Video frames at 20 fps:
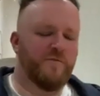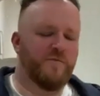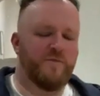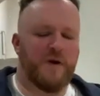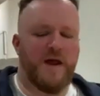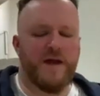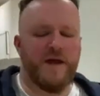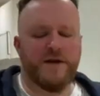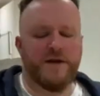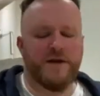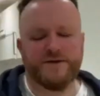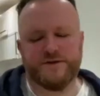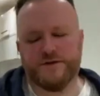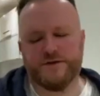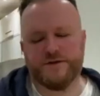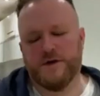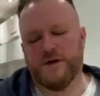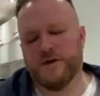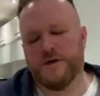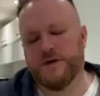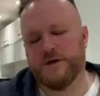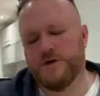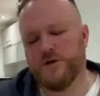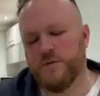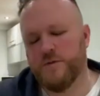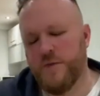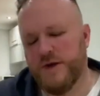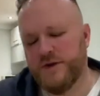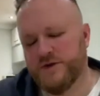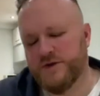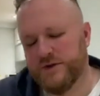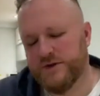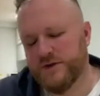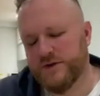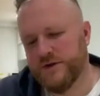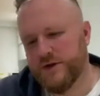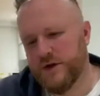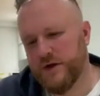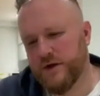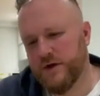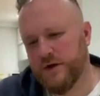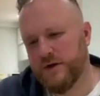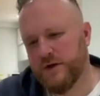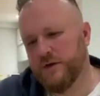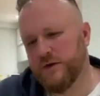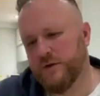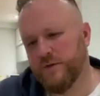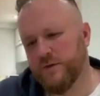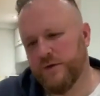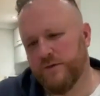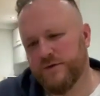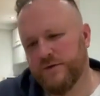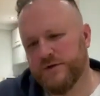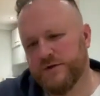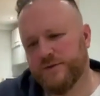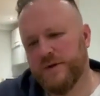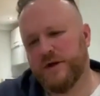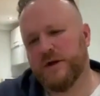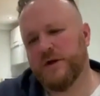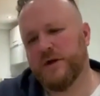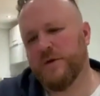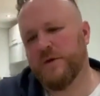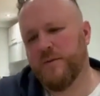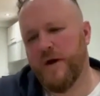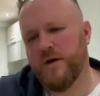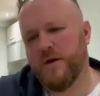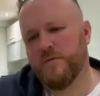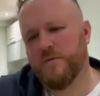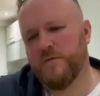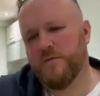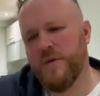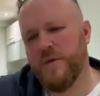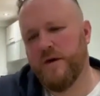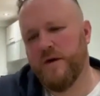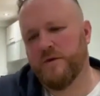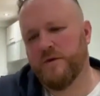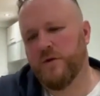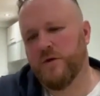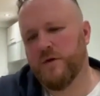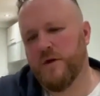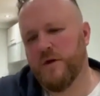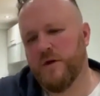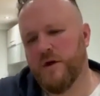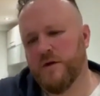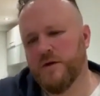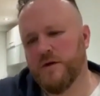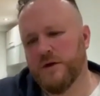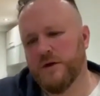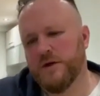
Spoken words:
players, you mentioned we were speaking about Maradona.